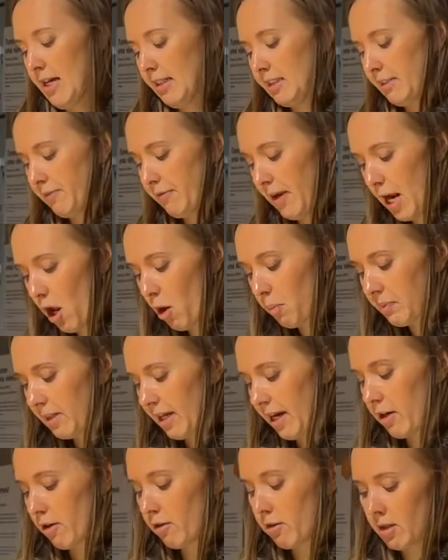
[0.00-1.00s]
develop
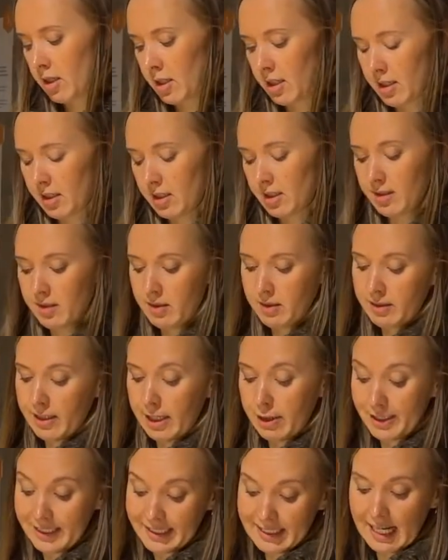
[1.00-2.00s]

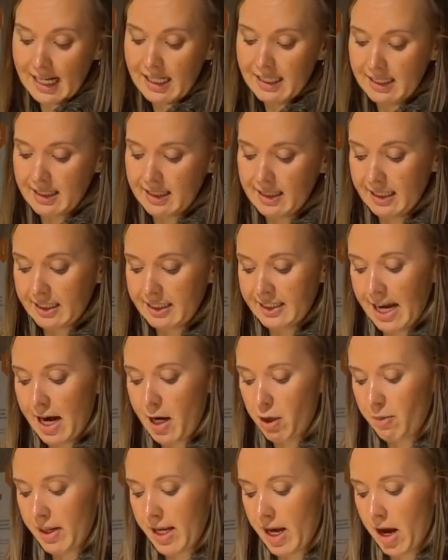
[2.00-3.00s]
their skills in this
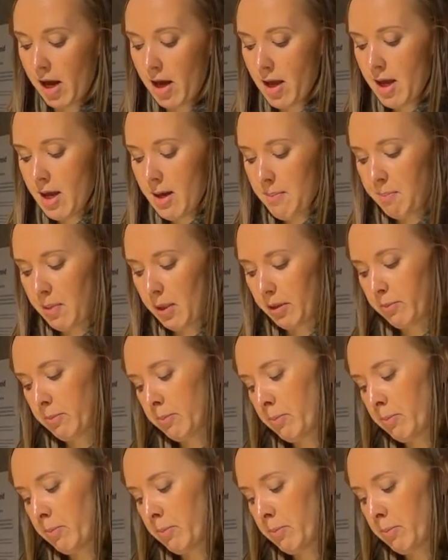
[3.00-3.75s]
area, but